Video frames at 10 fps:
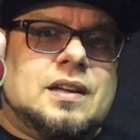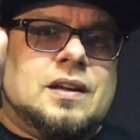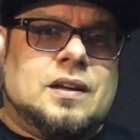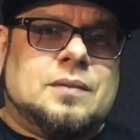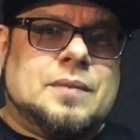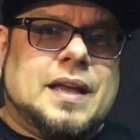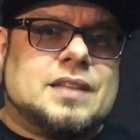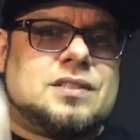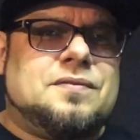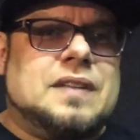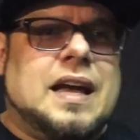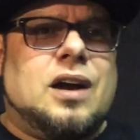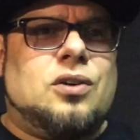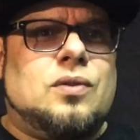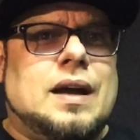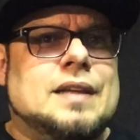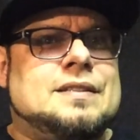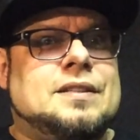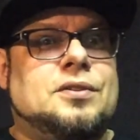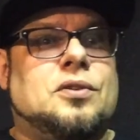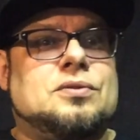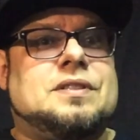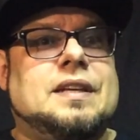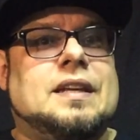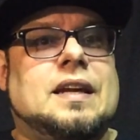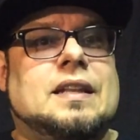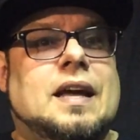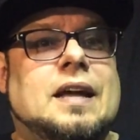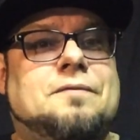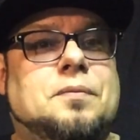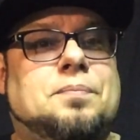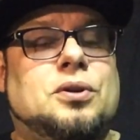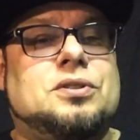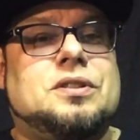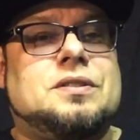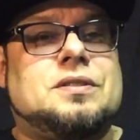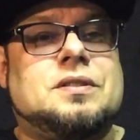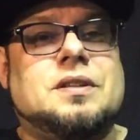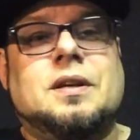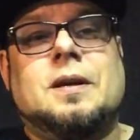Um, as of now, I still don't see it online for purchase,